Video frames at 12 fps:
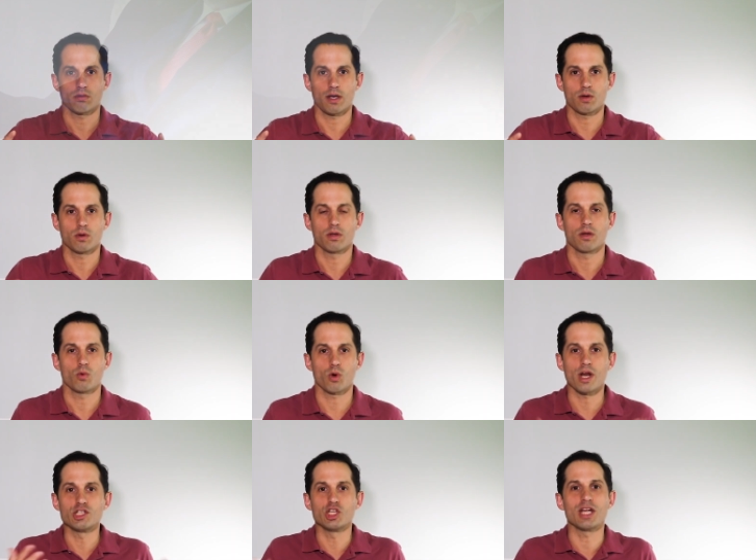right?
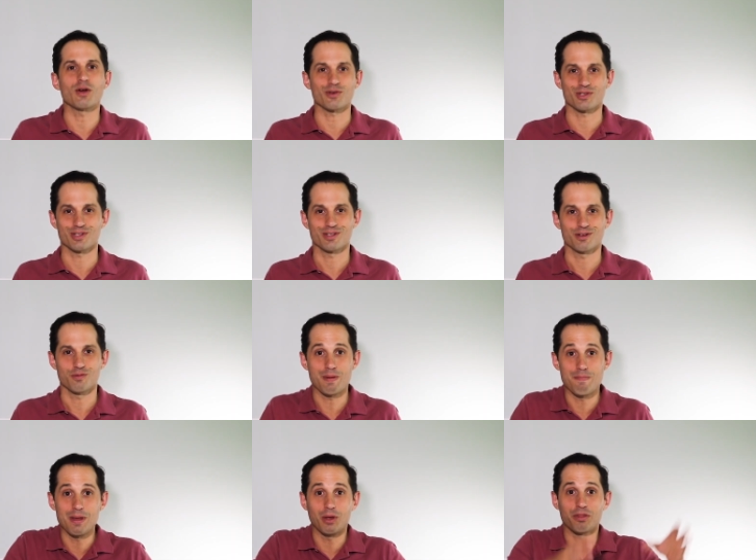We're engineers.
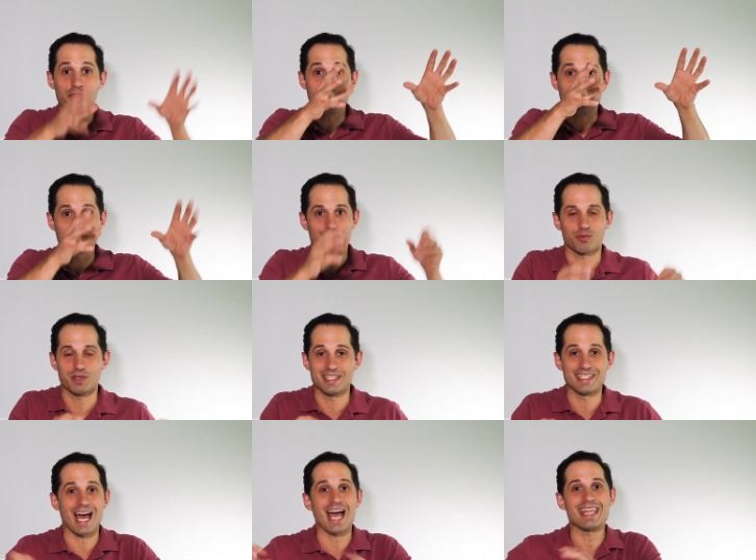We build things. We
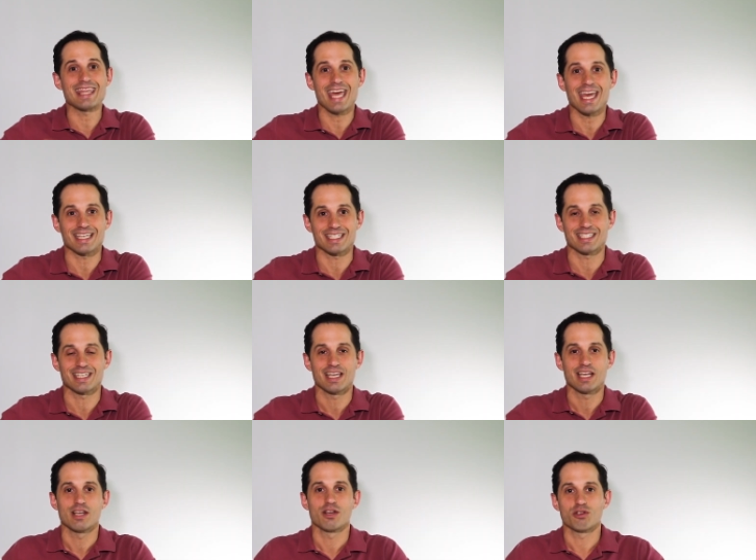design things.
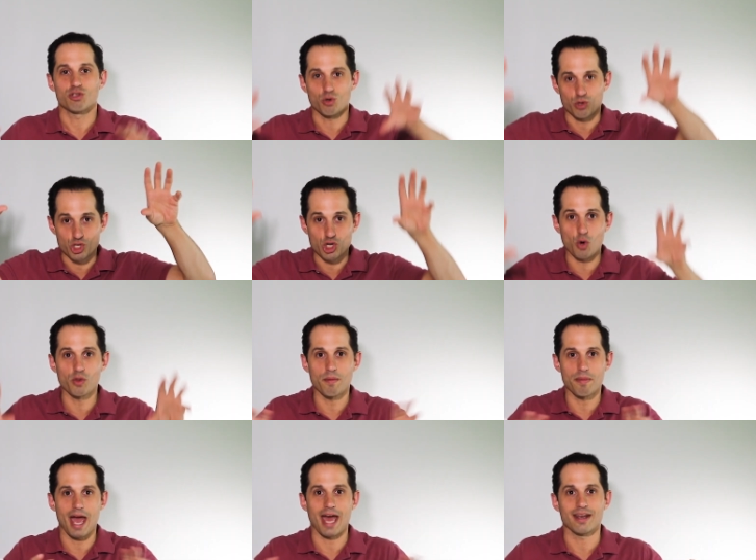So show
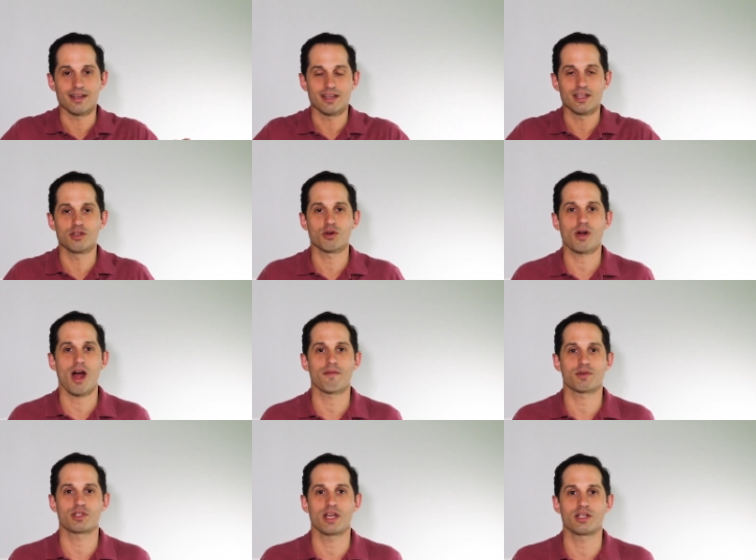them that in your
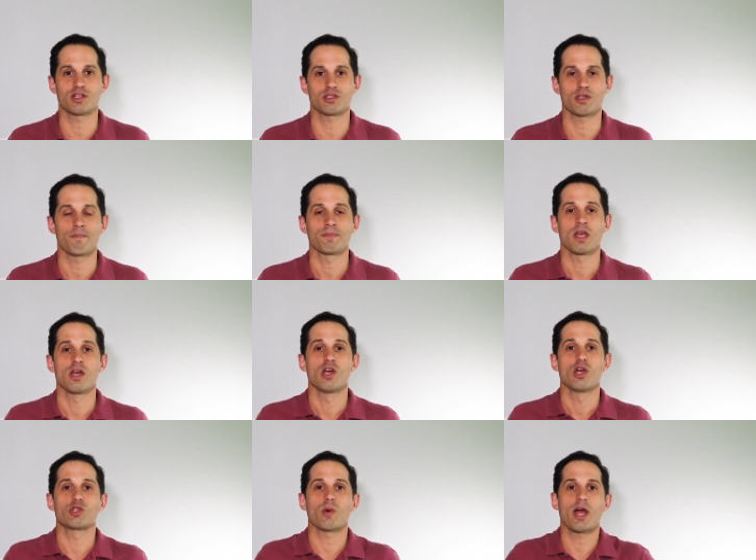conversations.
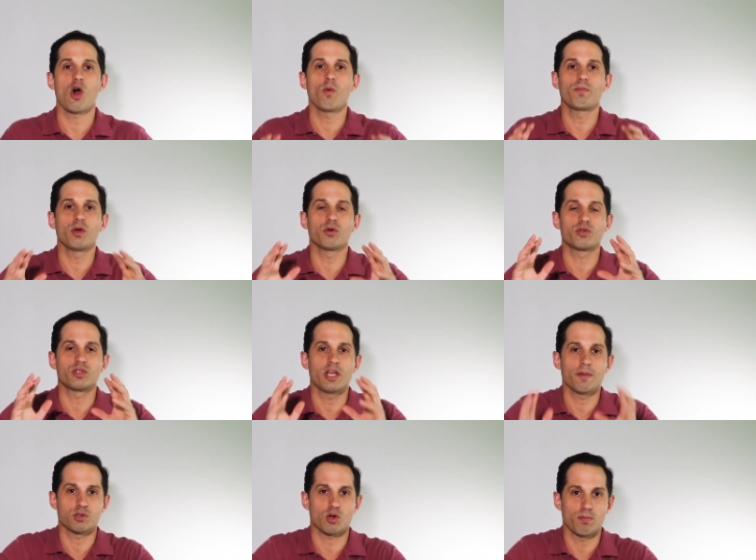So I hope those
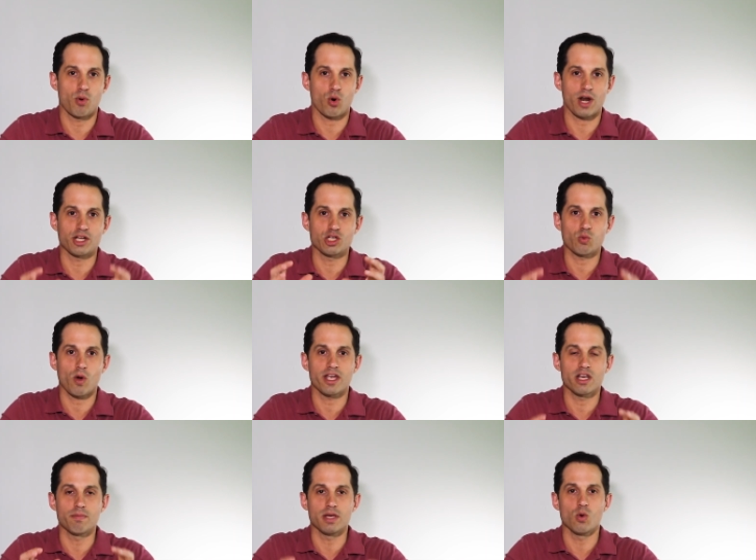tips are important. I just
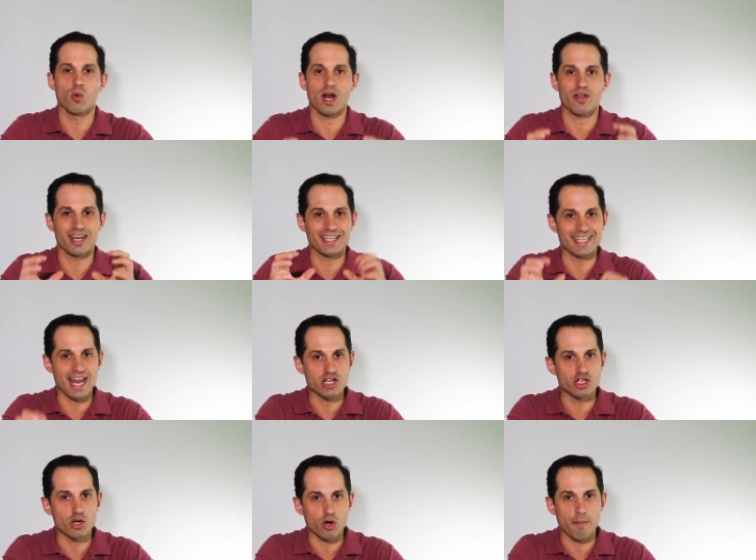want you to be aware that as an
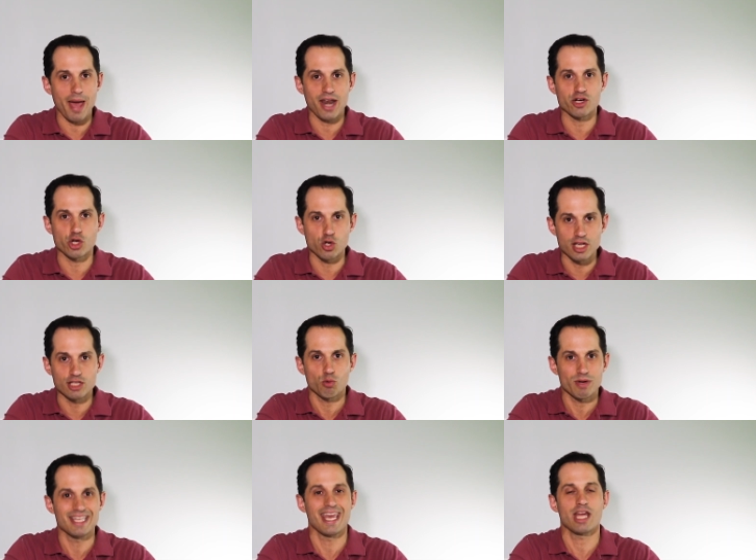engineering manager, you need
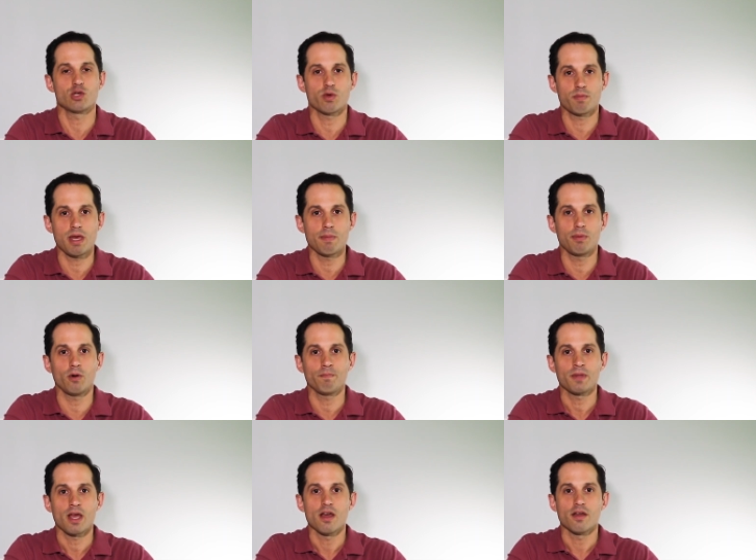to engage with people.